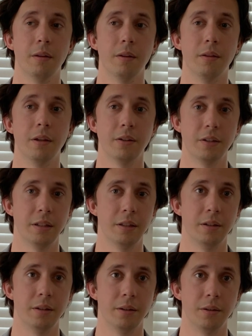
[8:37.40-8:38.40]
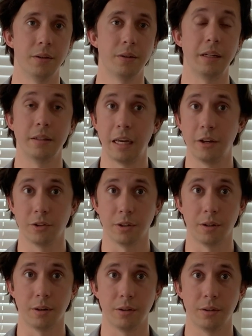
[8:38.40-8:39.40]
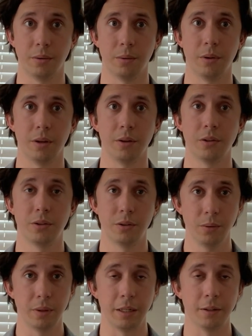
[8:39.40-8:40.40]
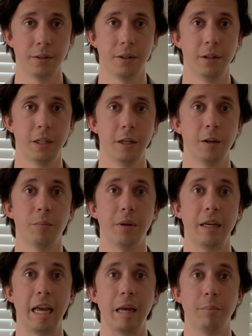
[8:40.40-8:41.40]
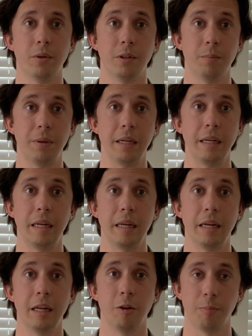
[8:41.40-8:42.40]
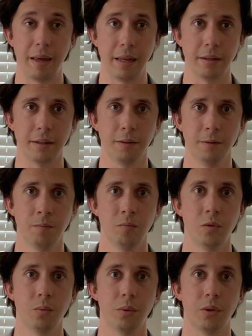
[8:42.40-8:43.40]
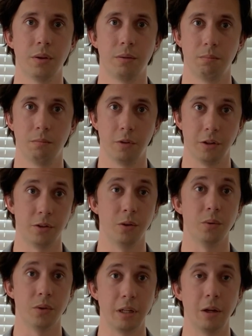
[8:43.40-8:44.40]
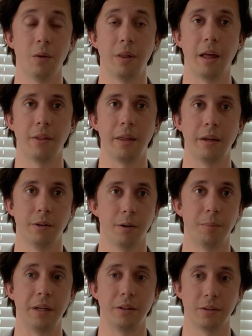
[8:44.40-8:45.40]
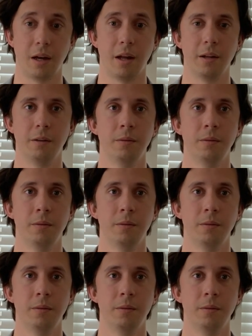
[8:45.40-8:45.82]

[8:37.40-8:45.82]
This is a danger to the student being able to be independent with this new skill that they are being taught.